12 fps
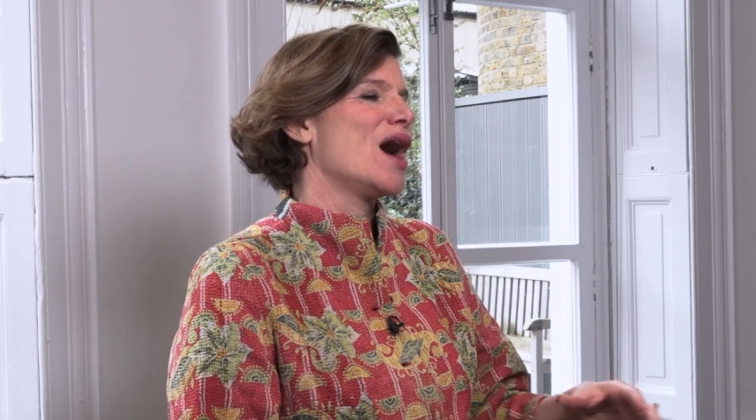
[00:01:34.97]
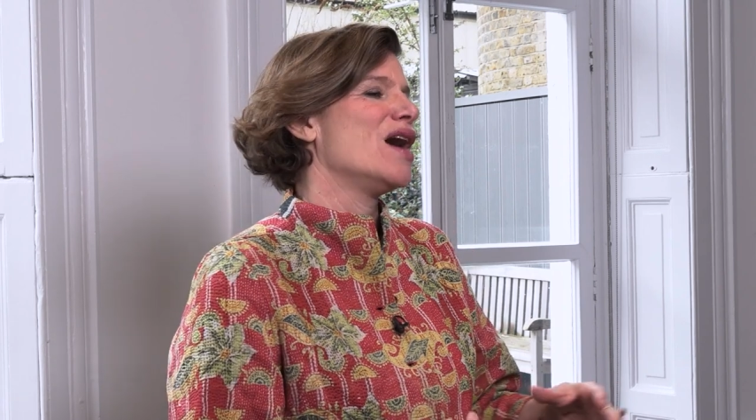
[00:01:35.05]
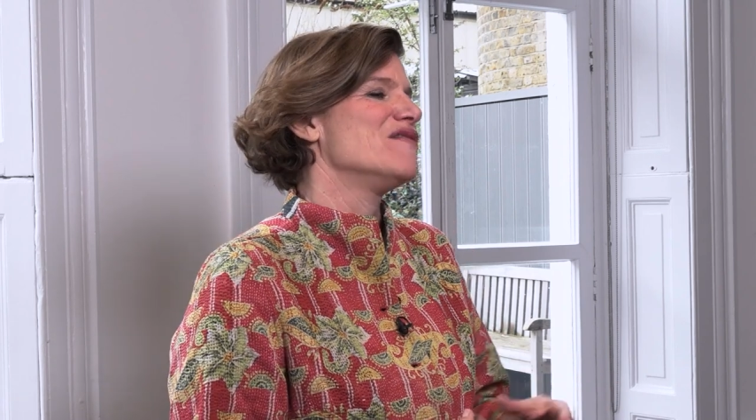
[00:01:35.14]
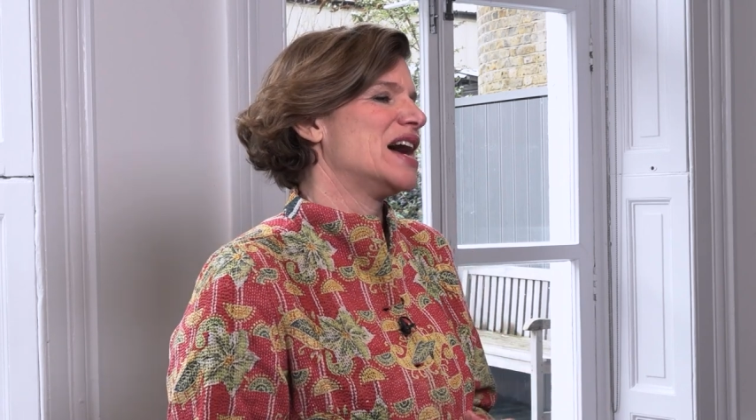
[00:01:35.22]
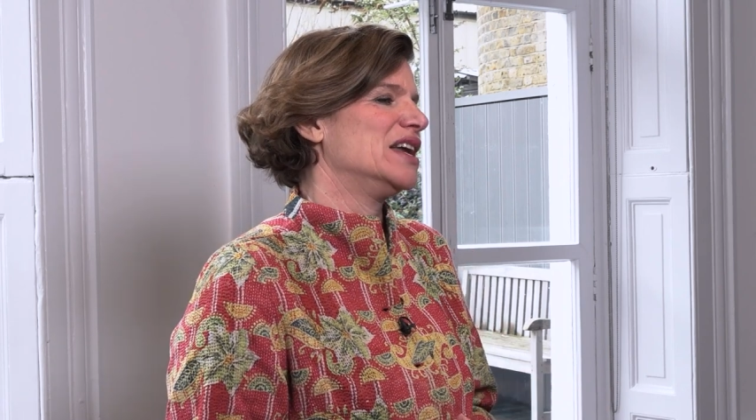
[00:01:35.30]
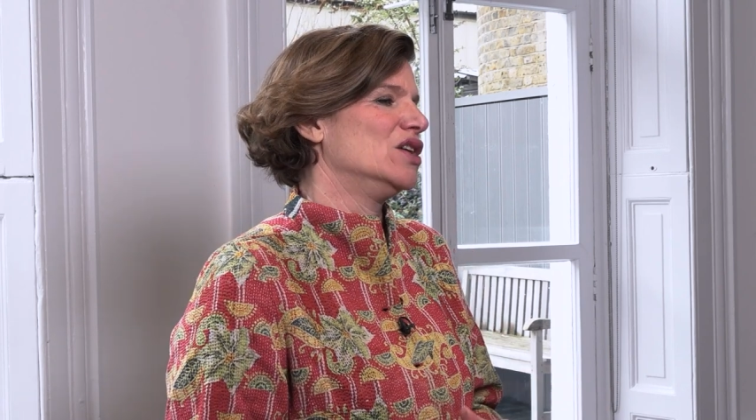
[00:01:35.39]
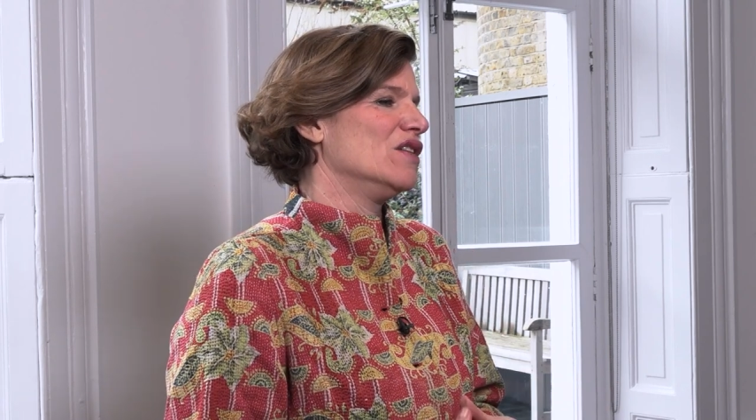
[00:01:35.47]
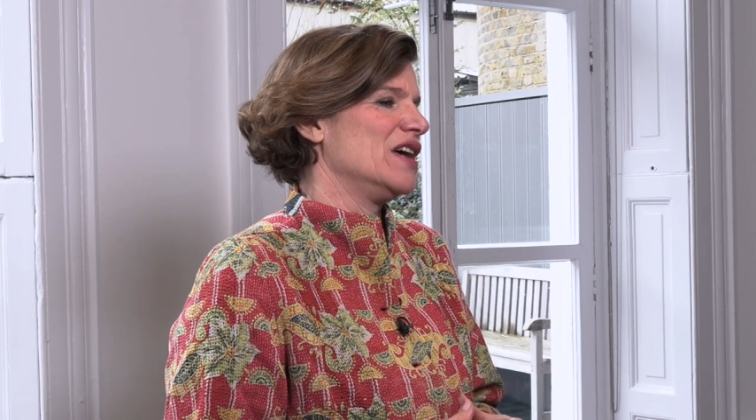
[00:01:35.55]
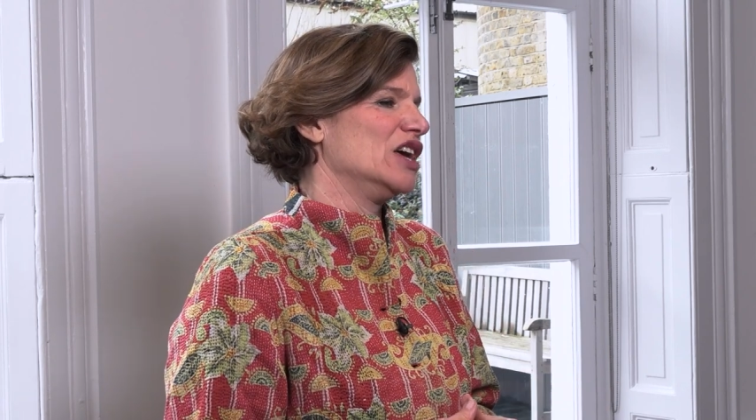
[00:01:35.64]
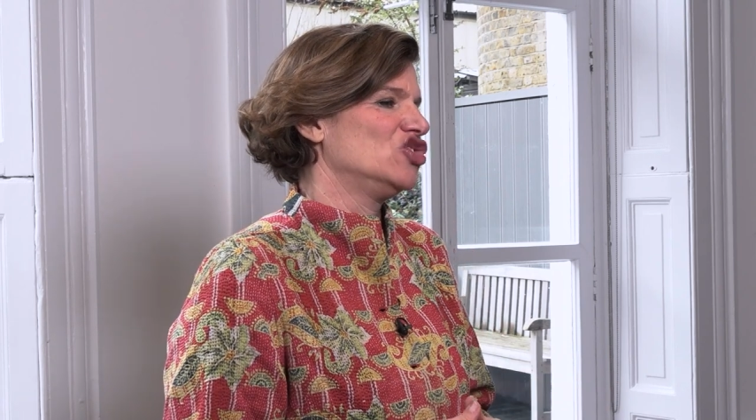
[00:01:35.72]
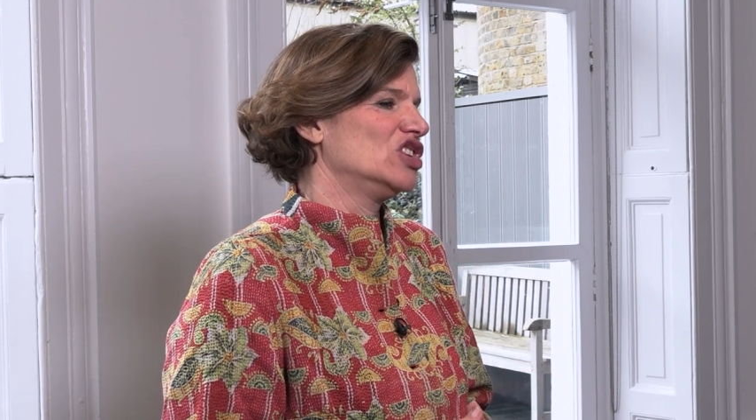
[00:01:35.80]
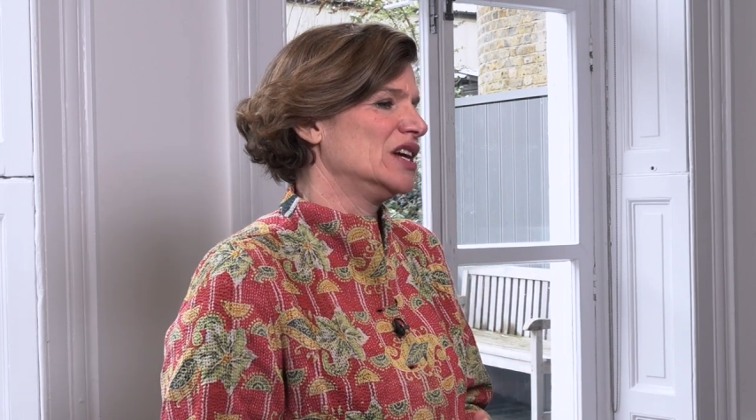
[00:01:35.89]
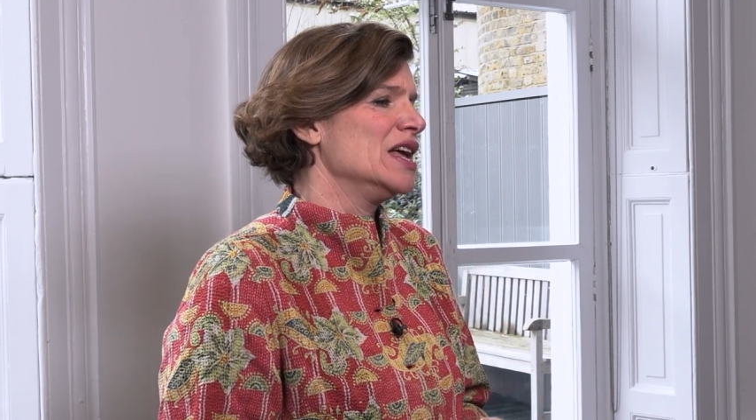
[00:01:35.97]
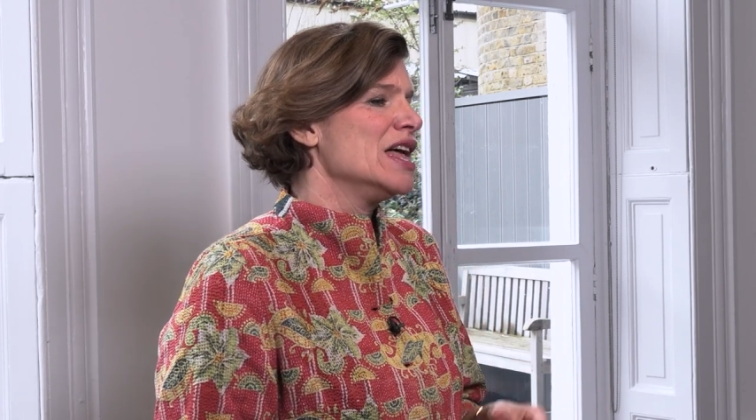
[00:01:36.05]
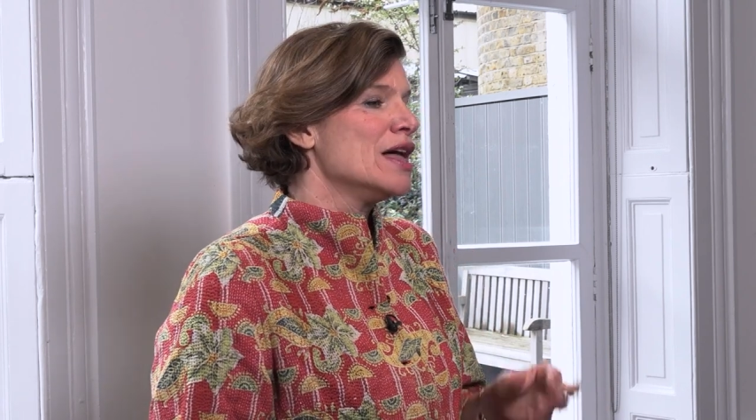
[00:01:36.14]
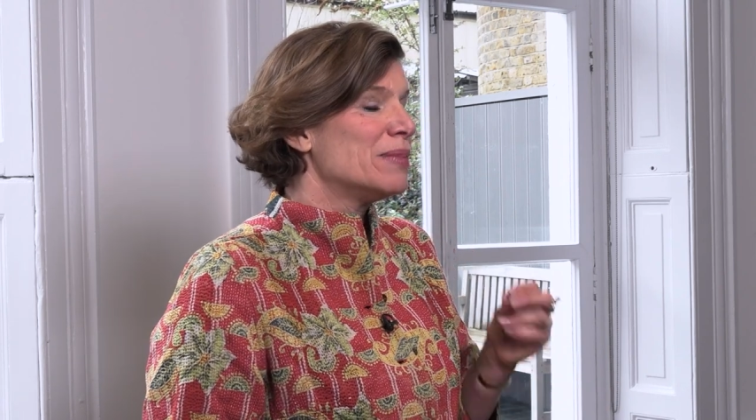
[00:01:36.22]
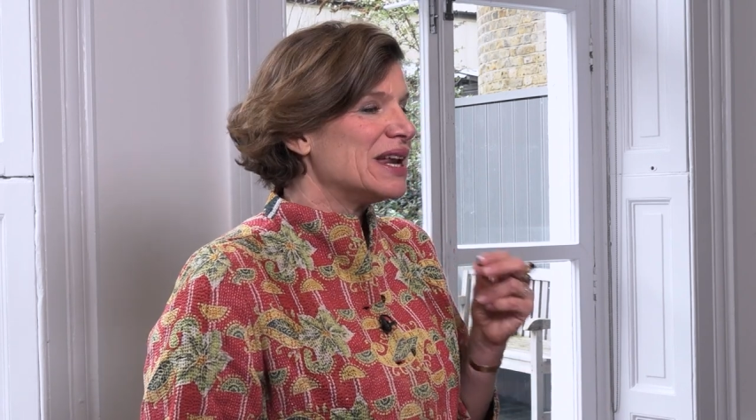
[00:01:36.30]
of that innovation.